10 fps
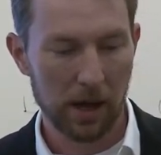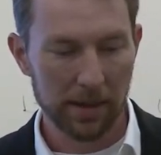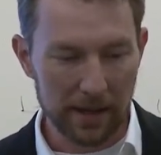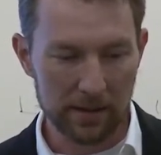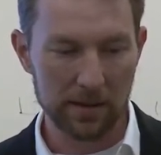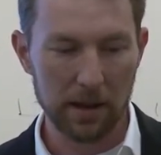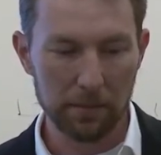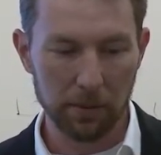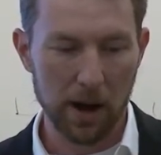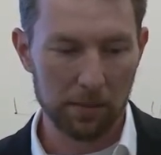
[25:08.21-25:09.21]
That same
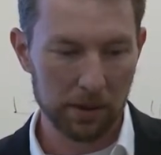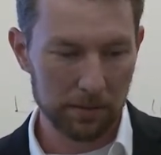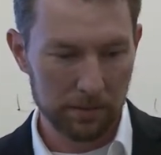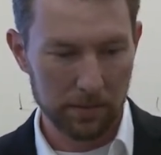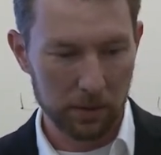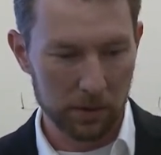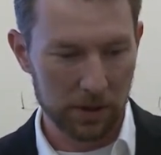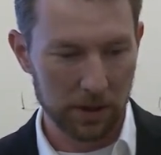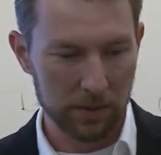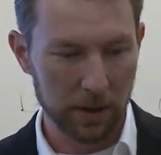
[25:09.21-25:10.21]
problem that
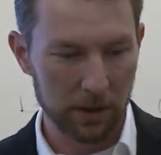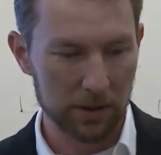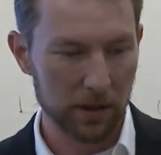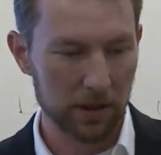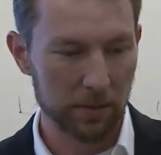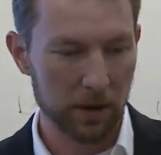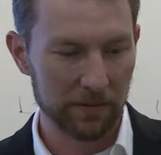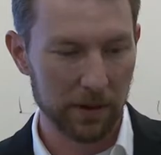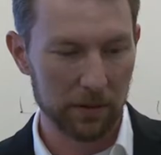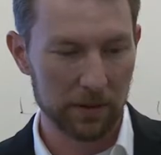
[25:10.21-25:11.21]
we experience on our
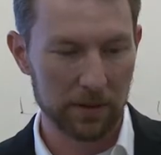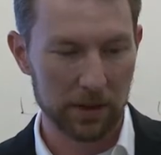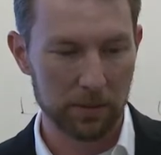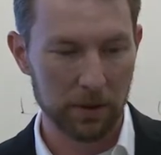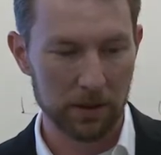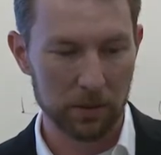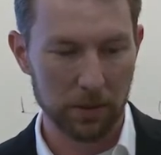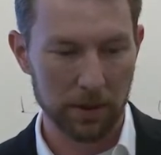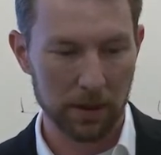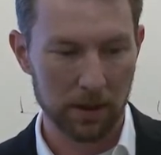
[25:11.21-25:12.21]
smartphones is experienced
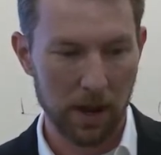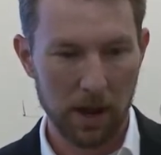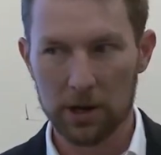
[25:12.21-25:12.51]
within